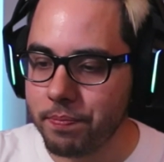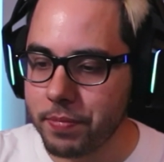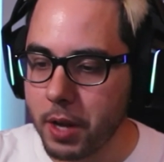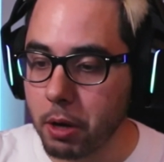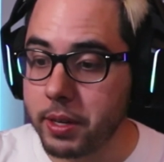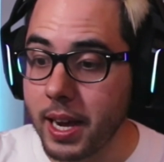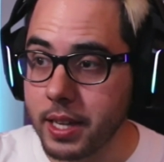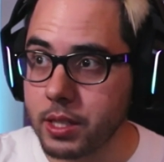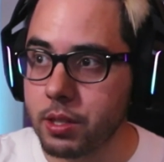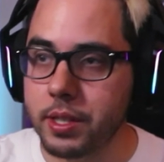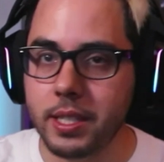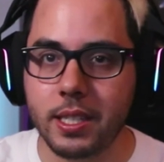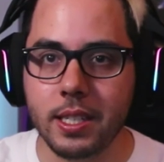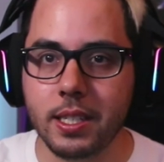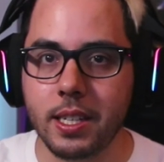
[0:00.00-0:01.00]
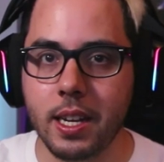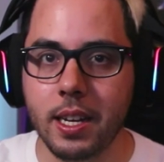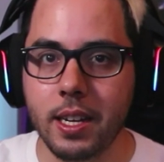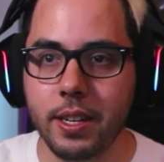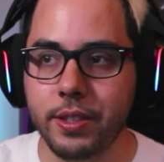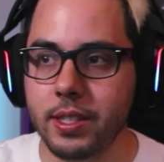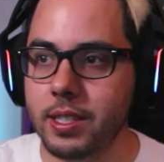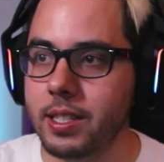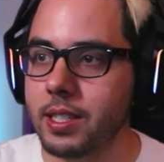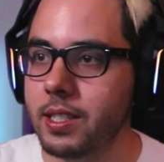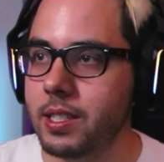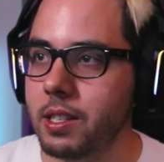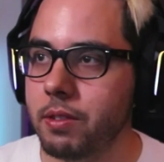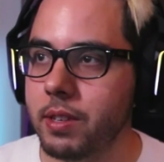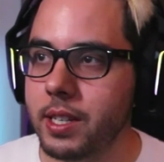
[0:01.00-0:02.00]
Okay, so this is a
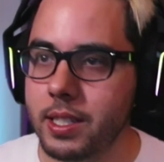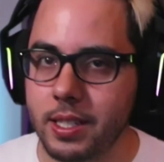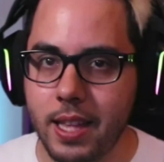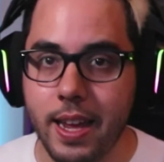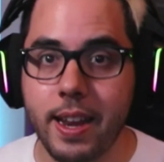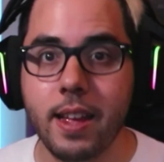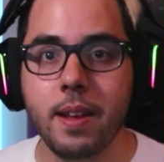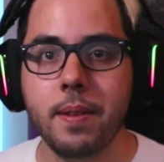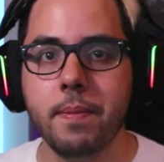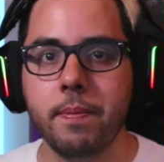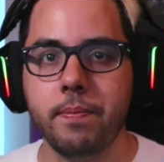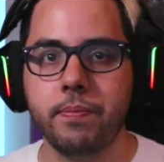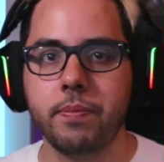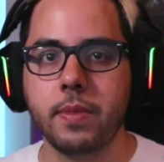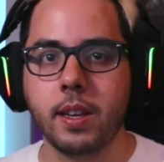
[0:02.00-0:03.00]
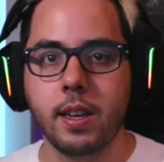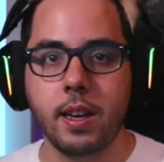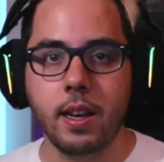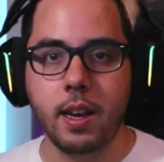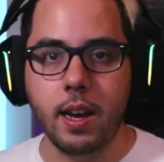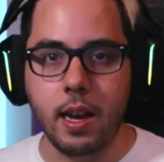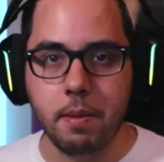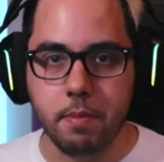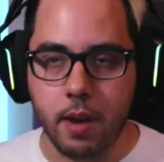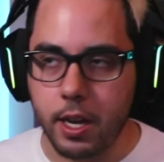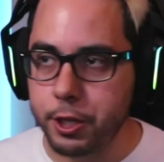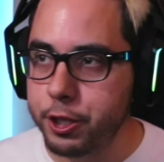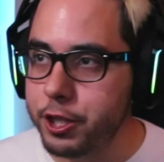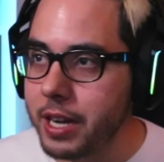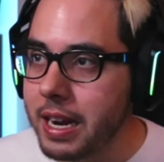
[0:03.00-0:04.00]
series that I'm
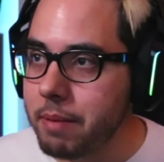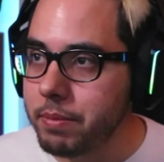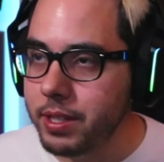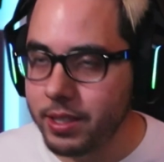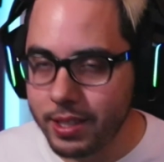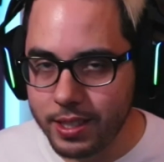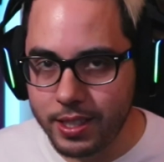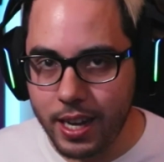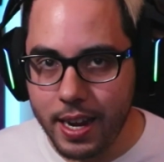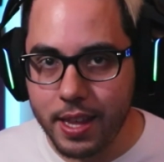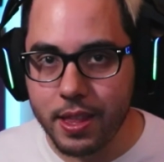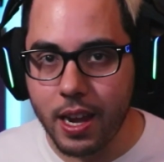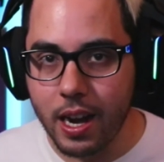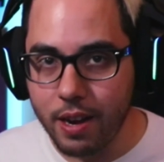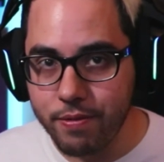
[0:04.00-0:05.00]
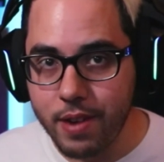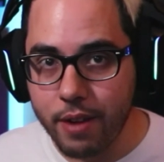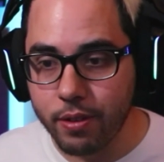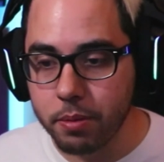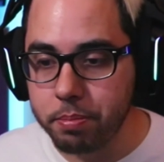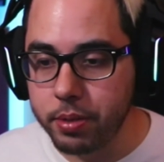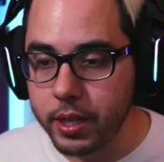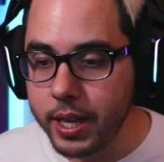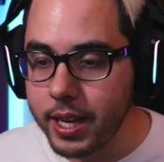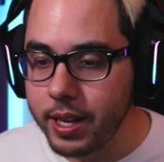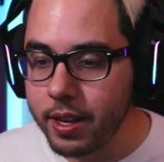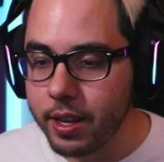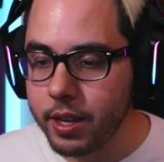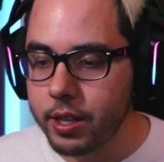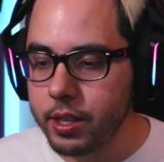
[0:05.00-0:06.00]
ashamed to say that I've never played.
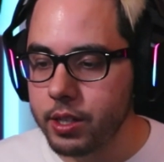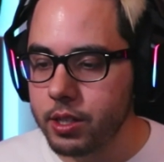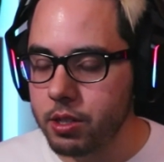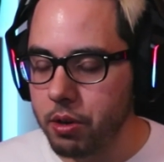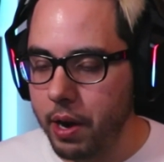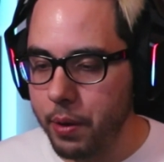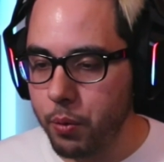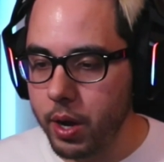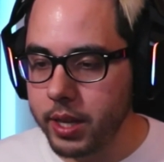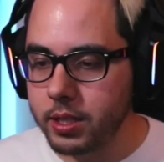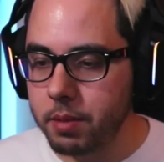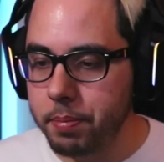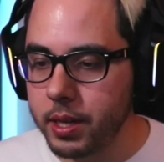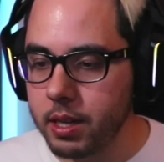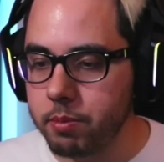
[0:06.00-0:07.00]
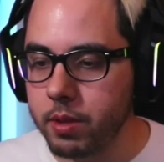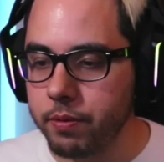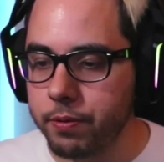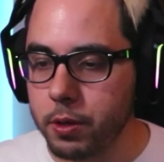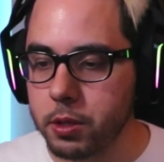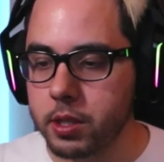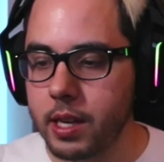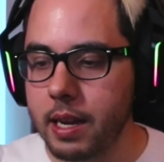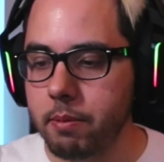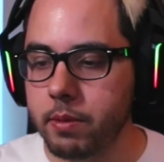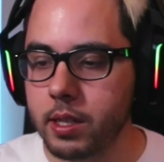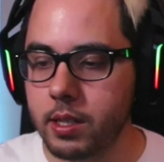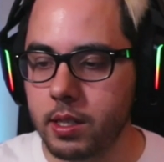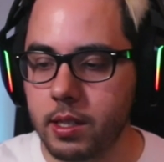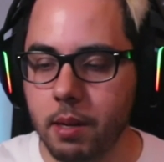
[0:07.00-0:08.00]
So I wanted to pick up the first game
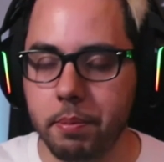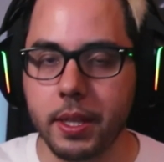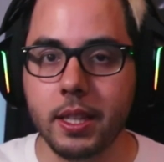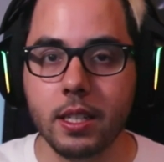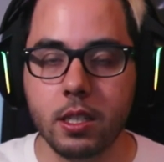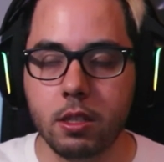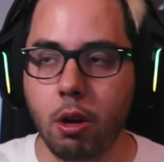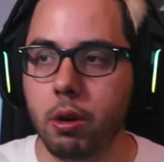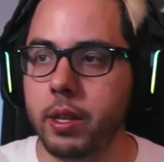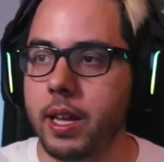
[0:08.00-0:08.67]
because it's something that's totally